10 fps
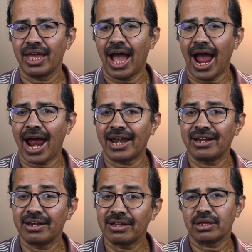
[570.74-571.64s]

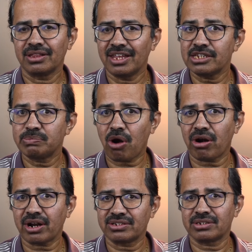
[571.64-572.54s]
And these
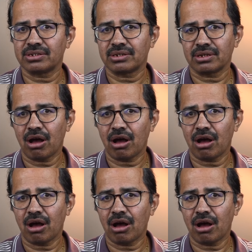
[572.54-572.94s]
products